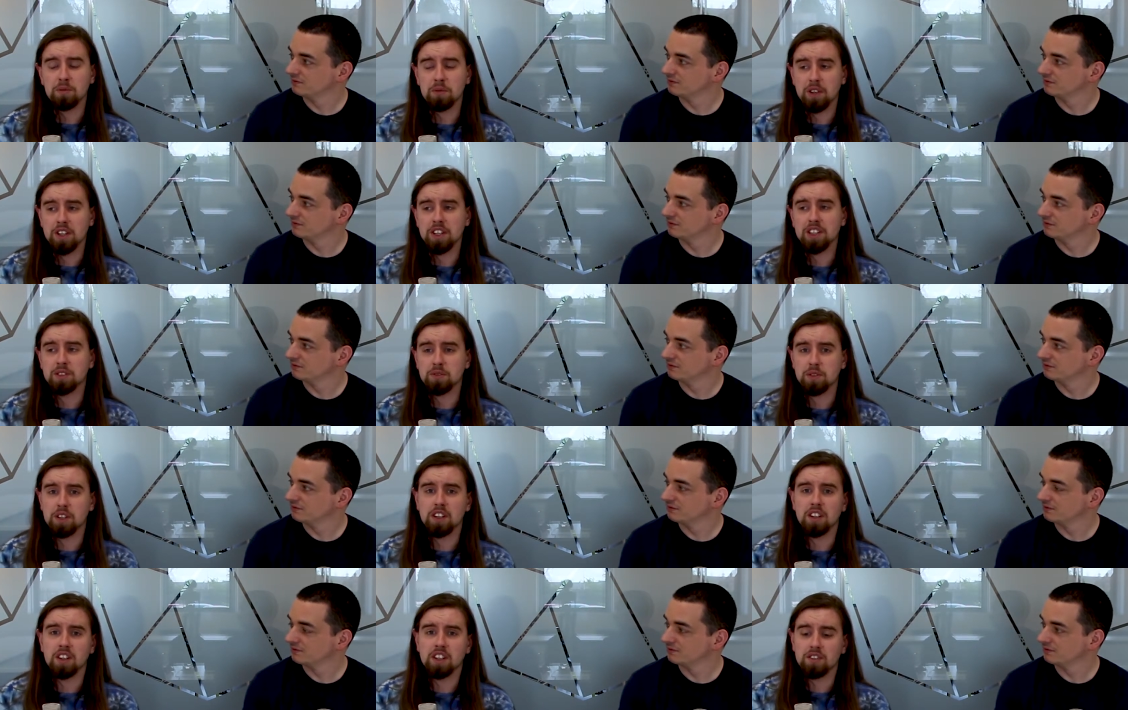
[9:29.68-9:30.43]
Speaker 1: you buy as
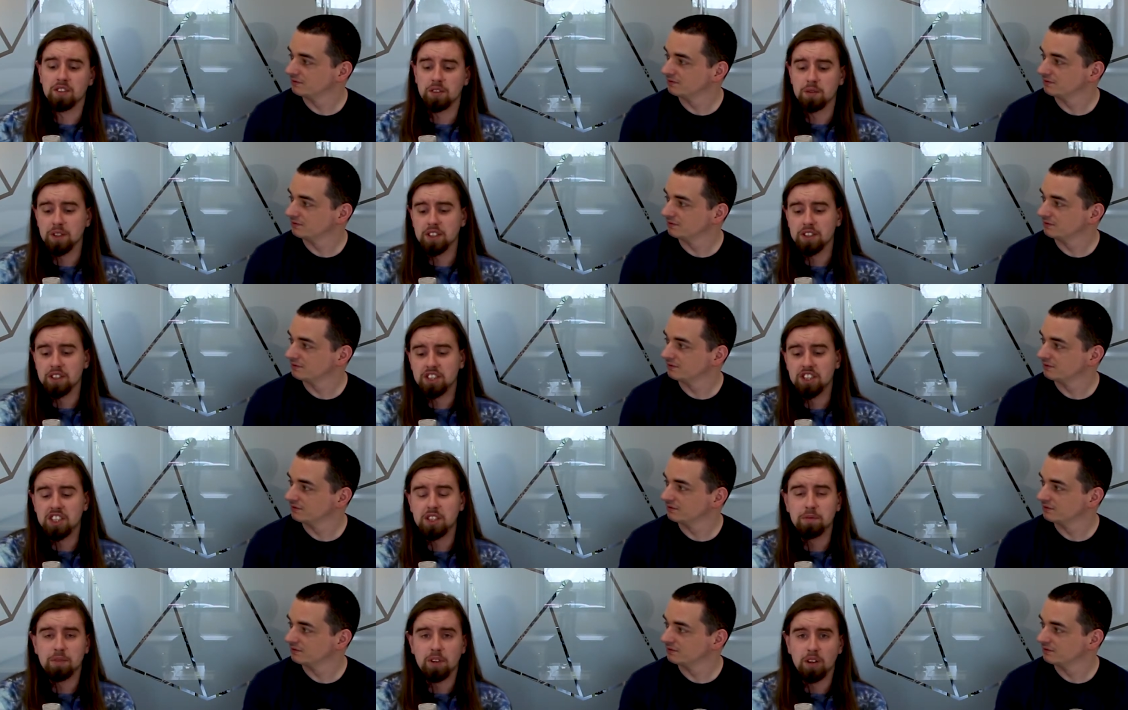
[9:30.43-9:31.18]
well. Like, if you buy
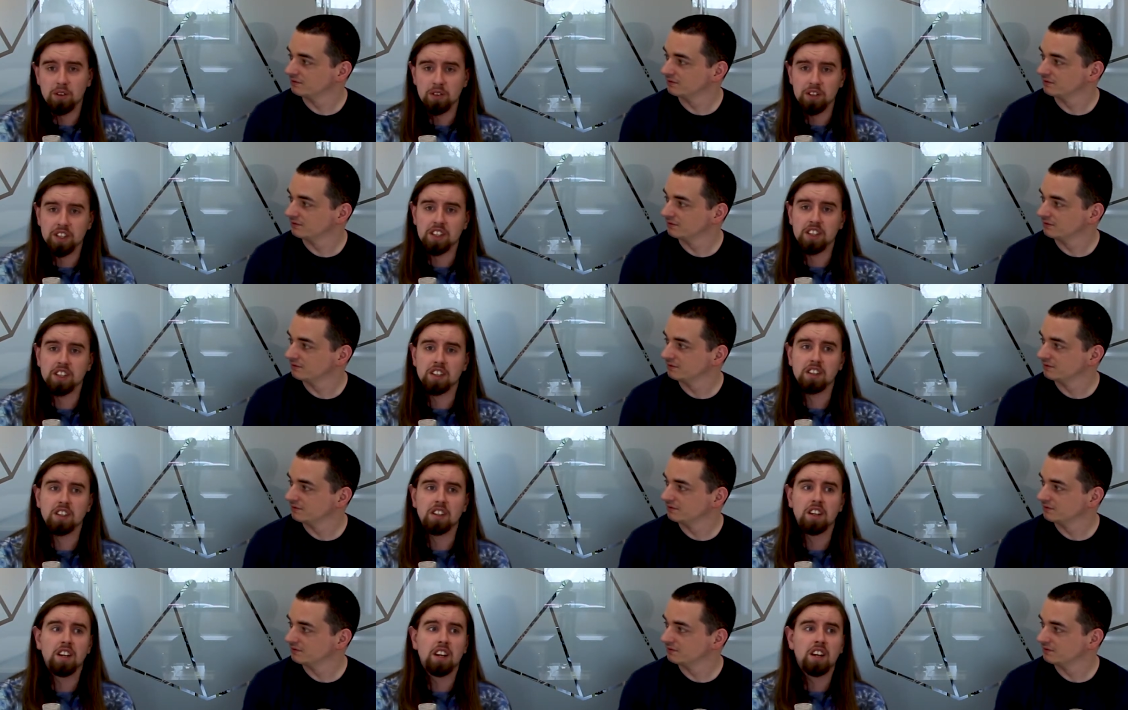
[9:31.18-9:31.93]
cheap clothing
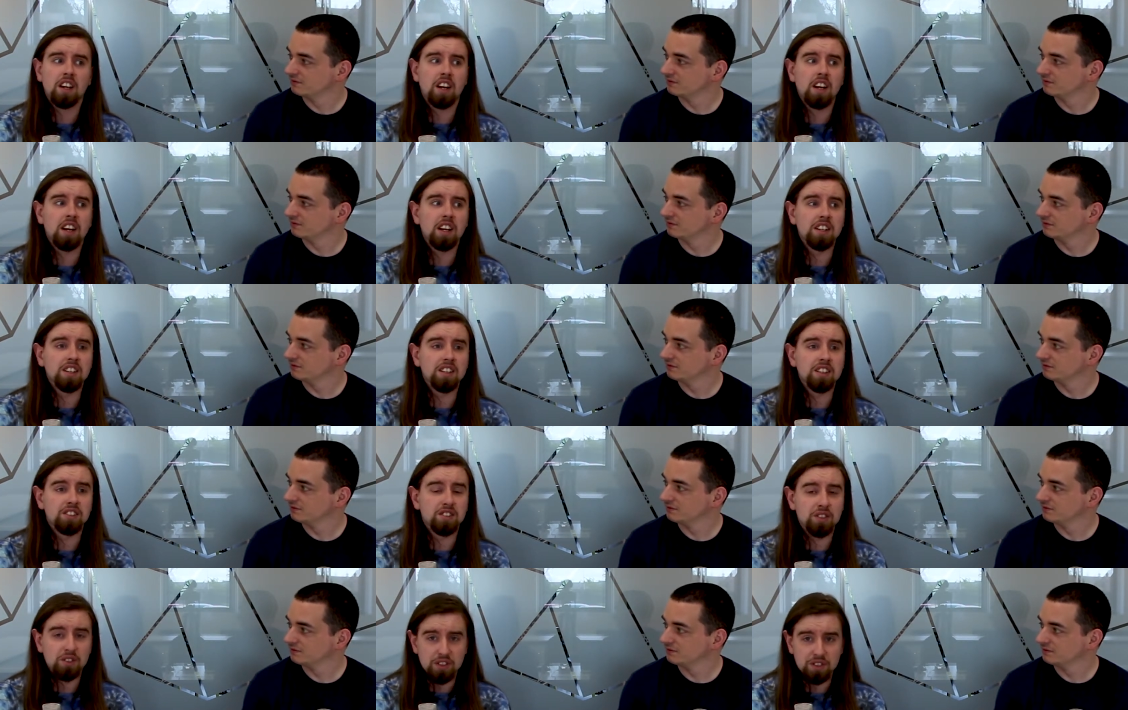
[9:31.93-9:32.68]

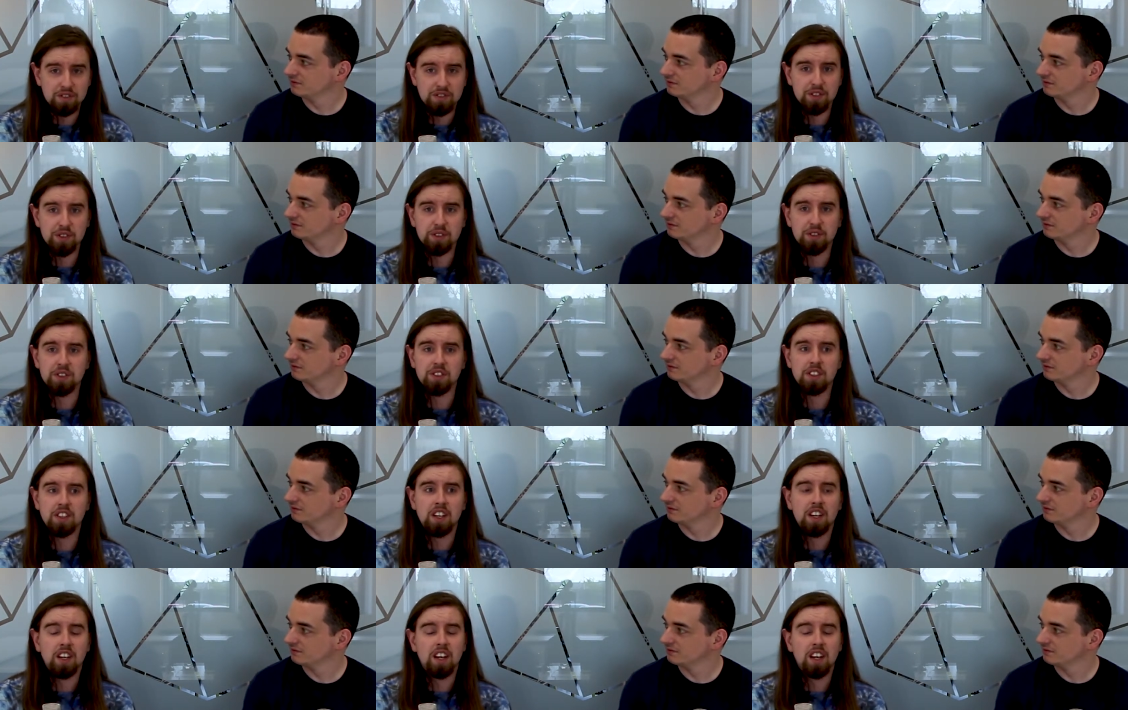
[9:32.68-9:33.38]
and junk food,